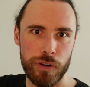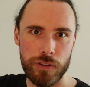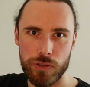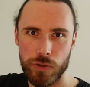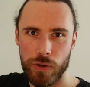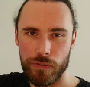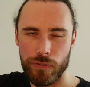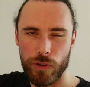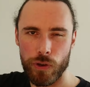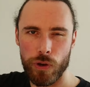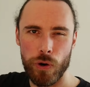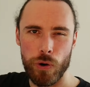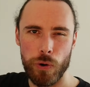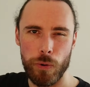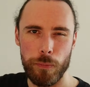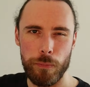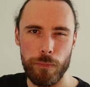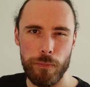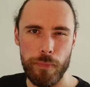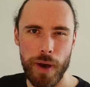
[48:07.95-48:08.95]
So if you
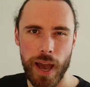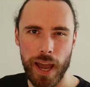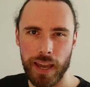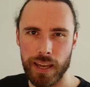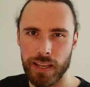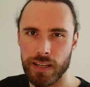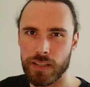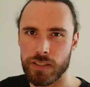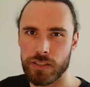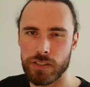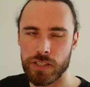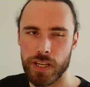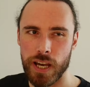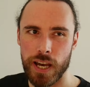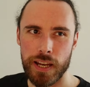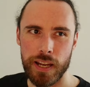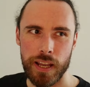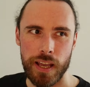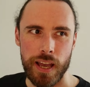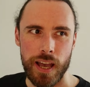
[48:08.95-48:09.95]
go back in the
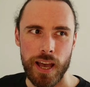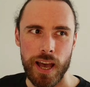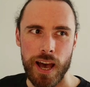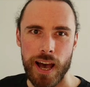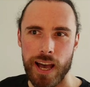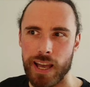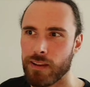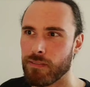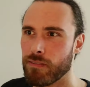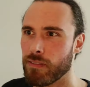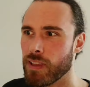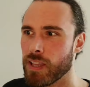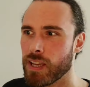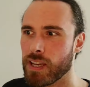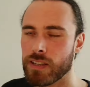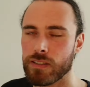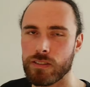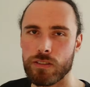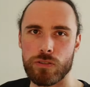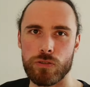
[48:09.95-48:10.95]
chat, I have
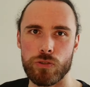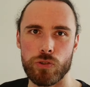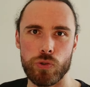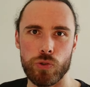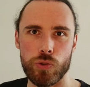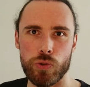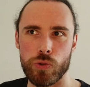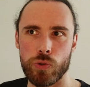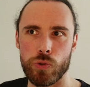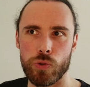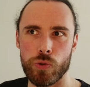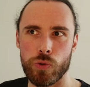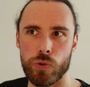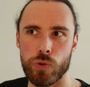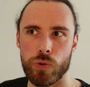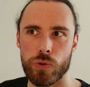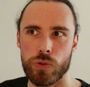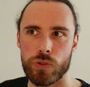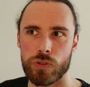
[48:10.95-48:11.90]
linked to,